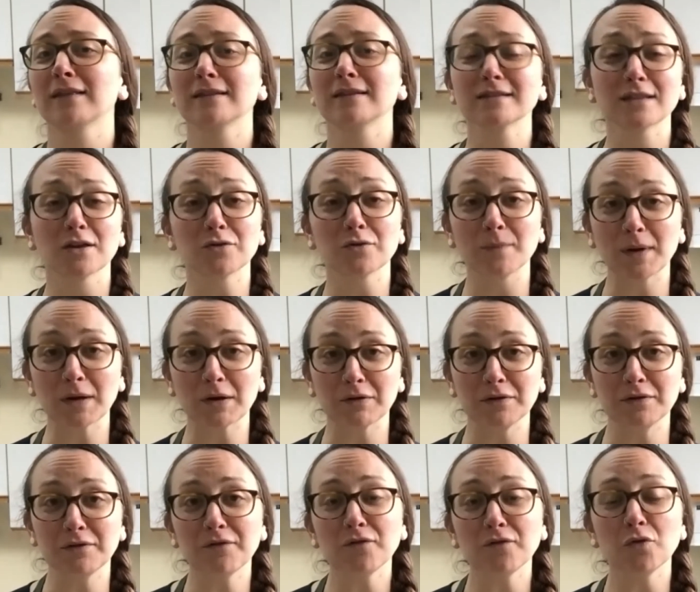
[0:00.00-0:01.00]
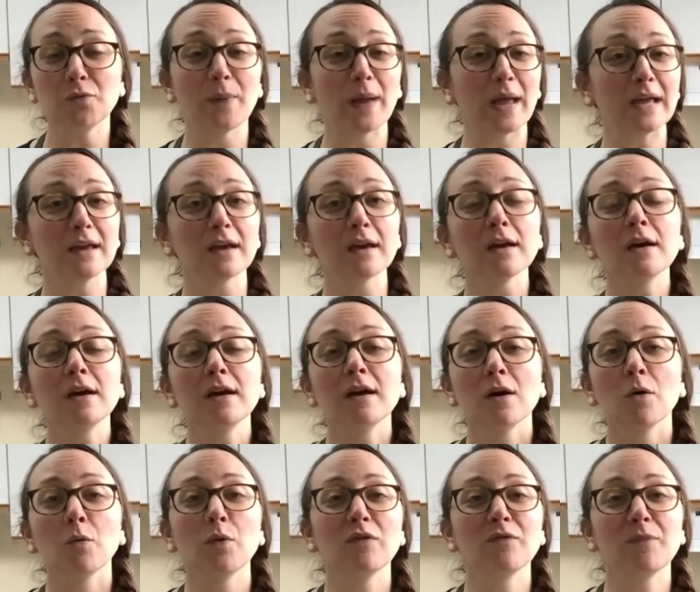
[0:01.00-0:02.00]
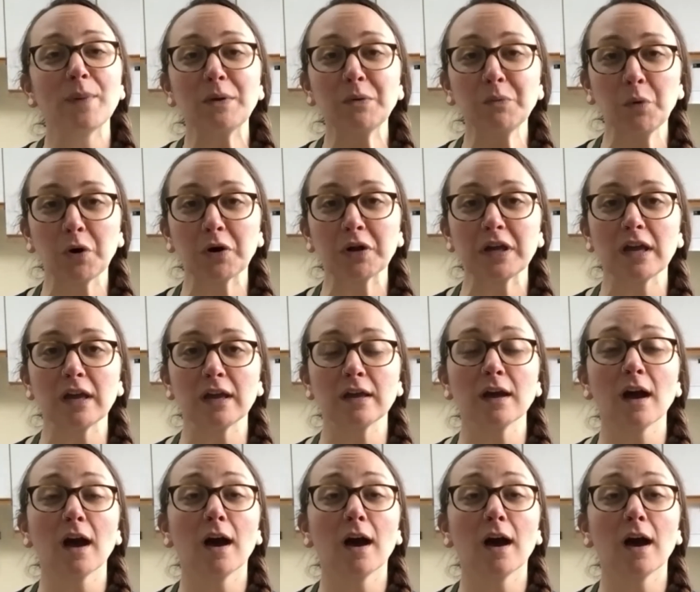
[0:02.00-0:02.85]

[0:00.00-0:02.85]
The Southern Maryland Food Bank. We've been working,